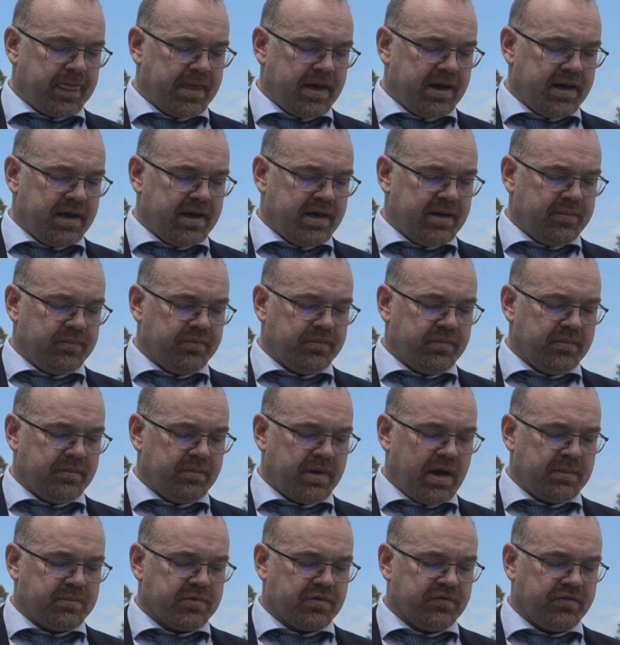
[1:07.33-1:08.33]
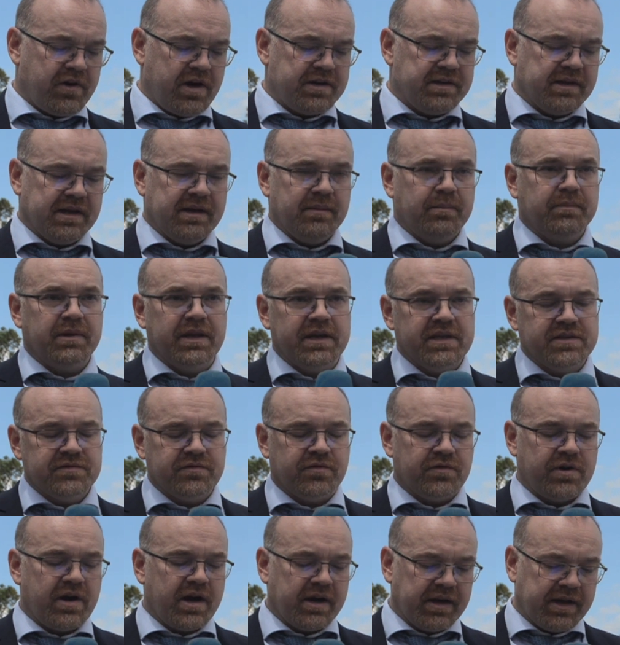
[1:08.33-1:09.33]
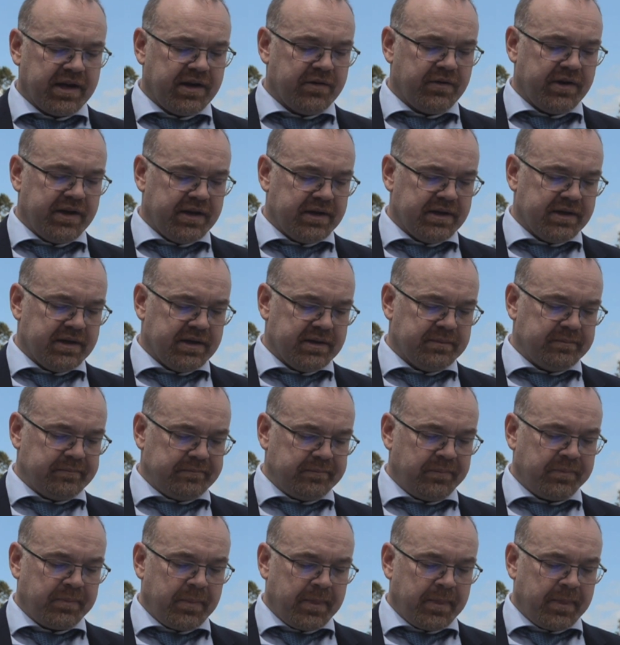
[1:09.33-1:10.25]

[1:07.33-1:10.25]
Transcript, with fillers: um, by providing a place for Hungarian. Um